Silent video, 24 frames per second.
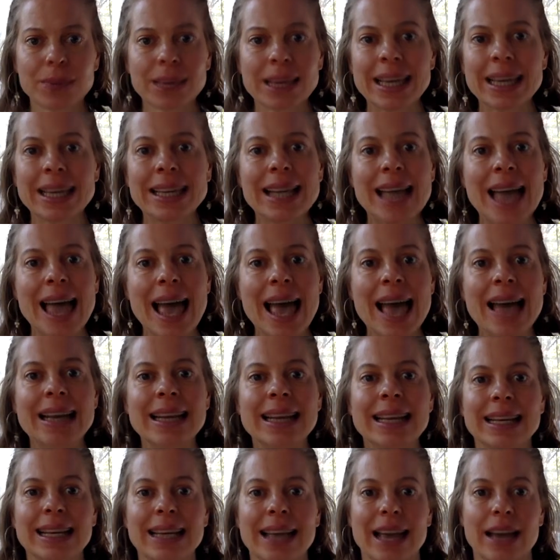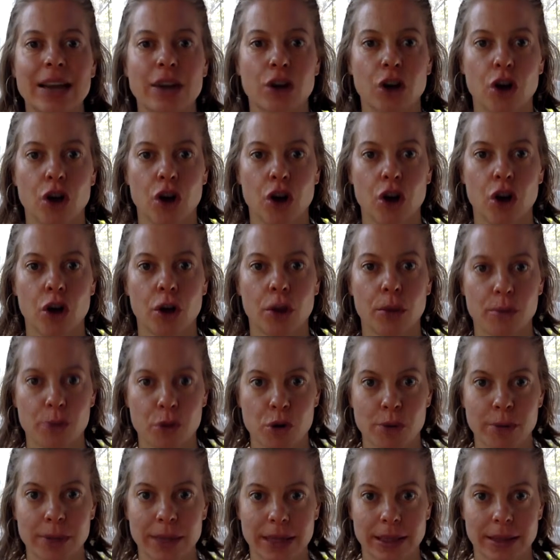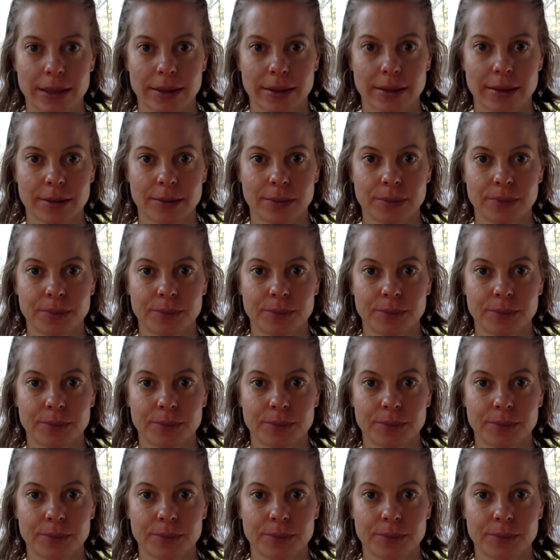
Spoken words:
in any and all moments.